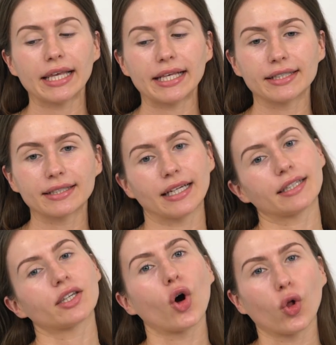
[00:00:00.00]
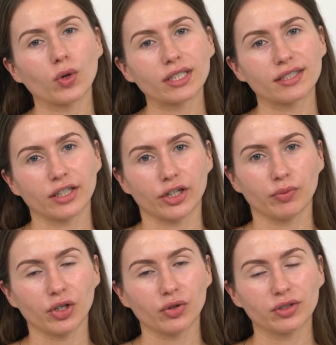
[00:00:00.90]
is that he always starts
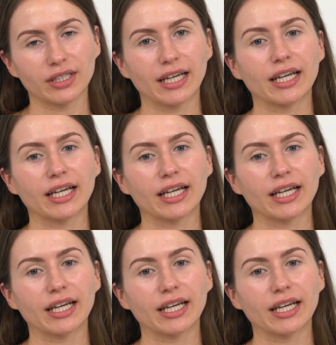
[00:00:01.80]
by using